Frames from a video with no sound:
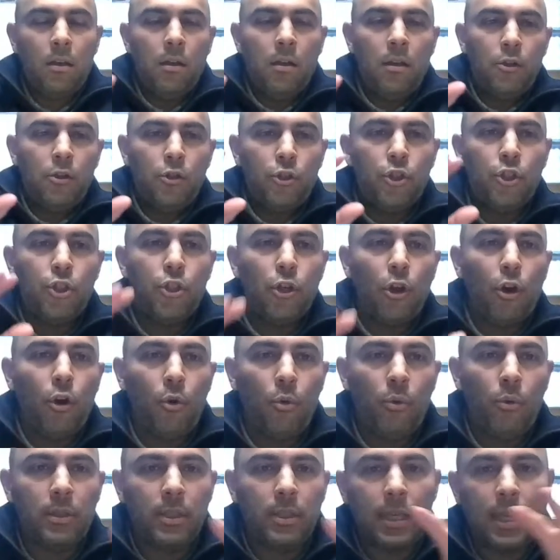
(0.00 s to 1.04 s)

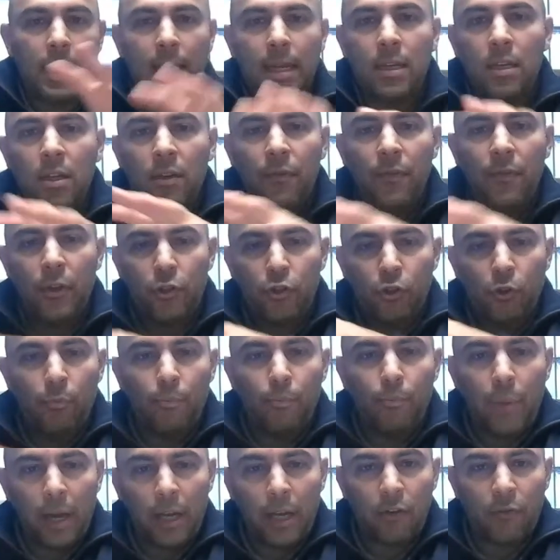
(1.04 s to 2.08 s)
show the individual
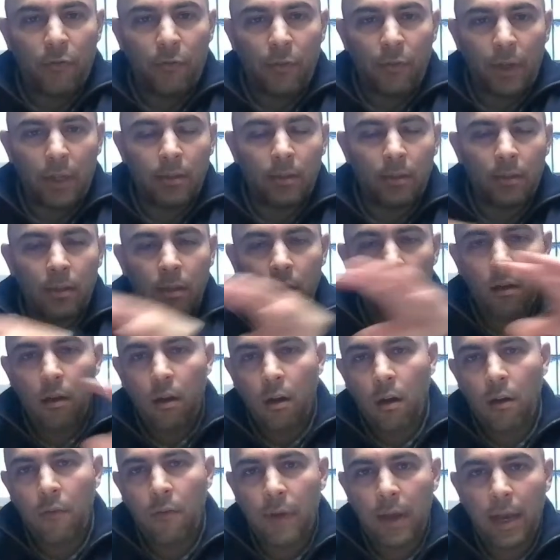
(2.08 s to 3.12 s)
benefits
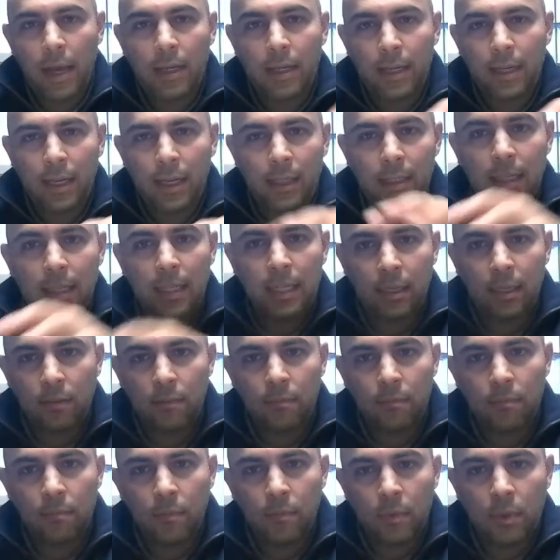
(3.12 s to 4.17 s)
of NAD
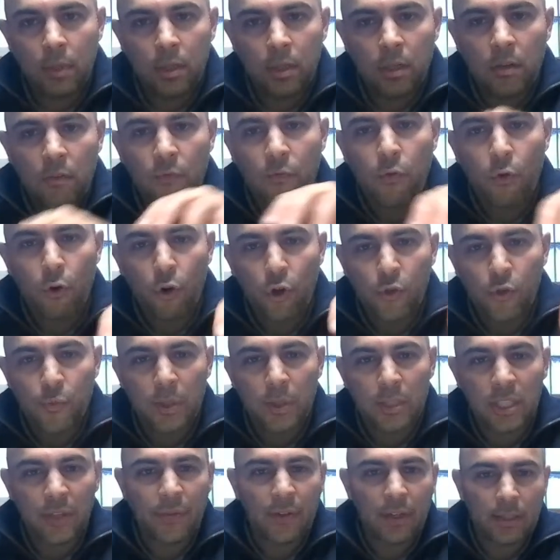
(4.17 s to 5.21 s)
for
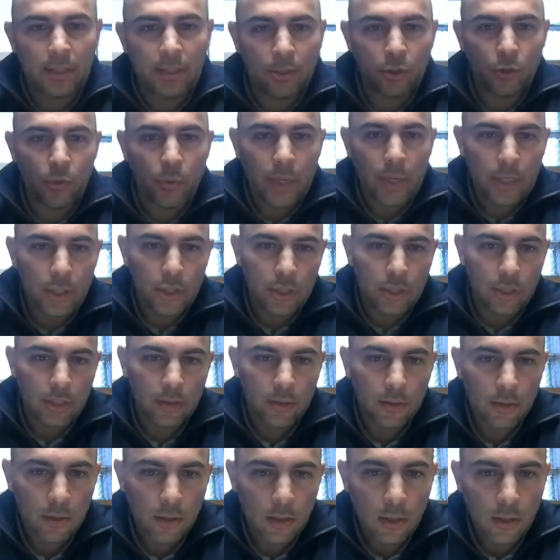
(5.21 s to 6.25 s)
specific
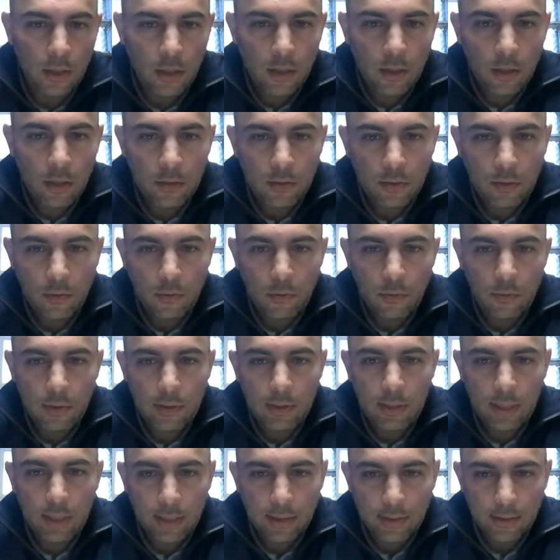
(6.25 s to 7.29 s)
situations? So
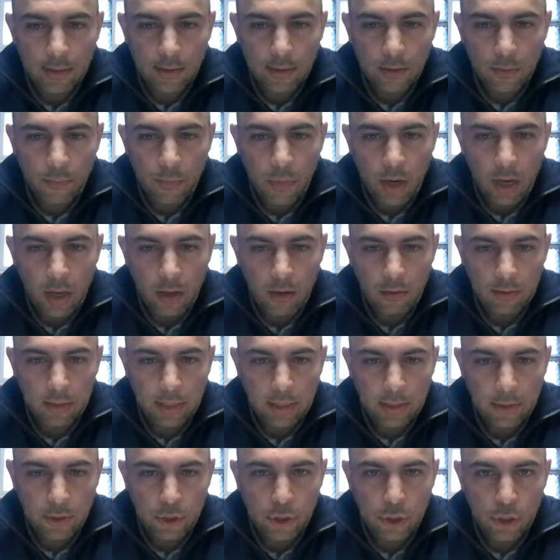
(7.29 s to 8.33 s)
this is a model
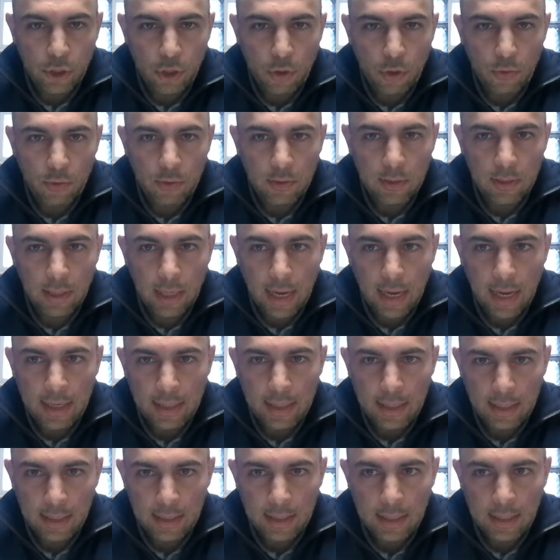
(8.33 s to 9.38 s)
that shows the
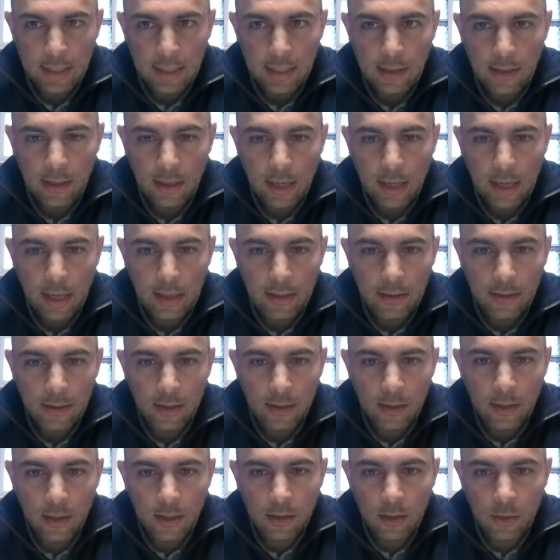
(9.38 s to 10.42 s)
NAD and
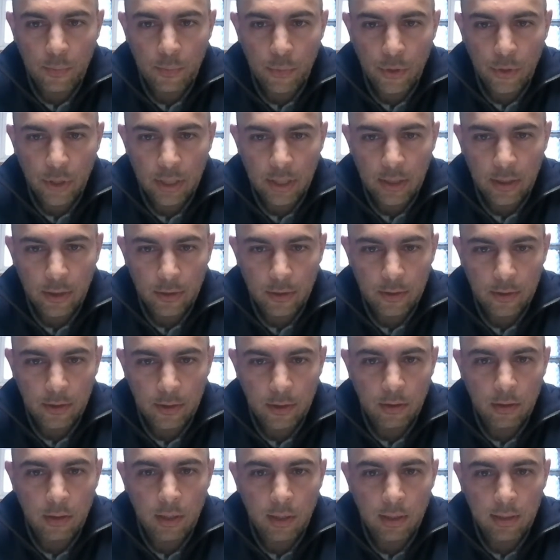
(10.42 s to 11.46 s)
the
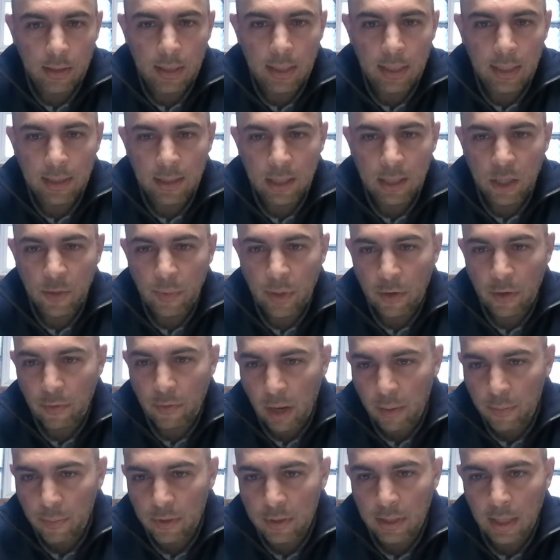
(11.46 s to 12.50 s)
precursor, the nicotinamide
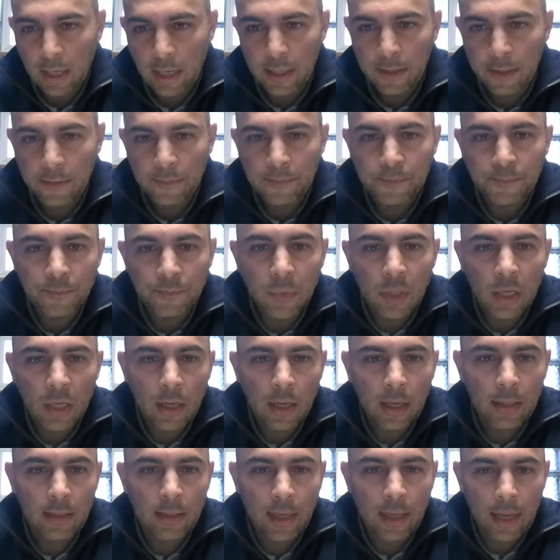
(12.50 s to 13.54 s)
riboside,
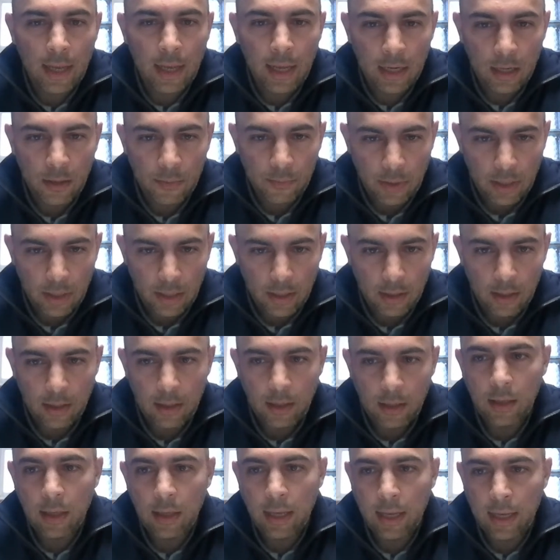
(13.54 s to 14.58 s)
and the
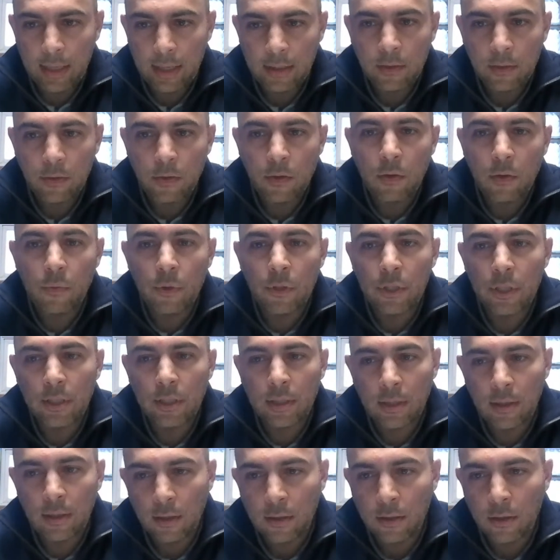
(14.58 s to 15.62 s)
NMN, which is
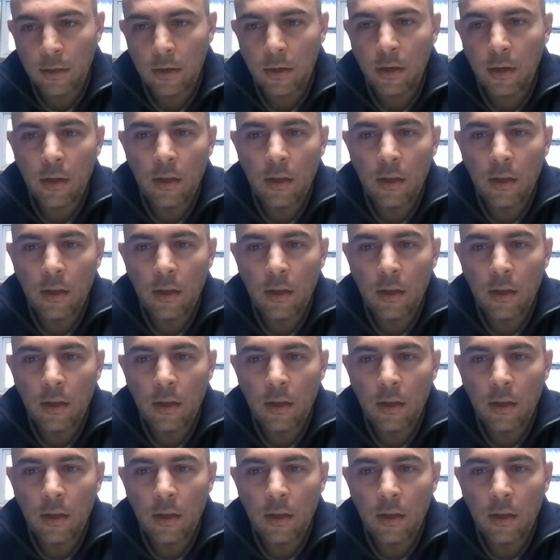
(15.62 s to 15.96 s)
another